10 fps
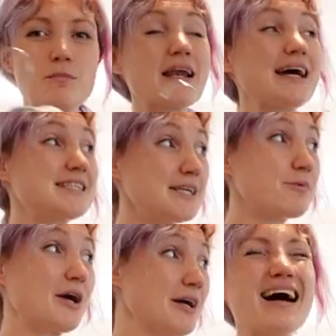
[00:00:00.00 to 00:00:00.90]
But I did
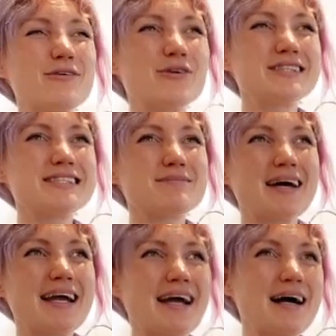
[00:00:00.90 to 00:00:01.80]
wear it. I wore this in
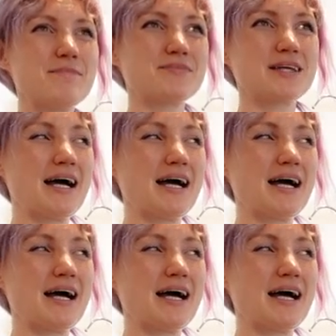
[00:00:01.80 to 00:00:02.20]
my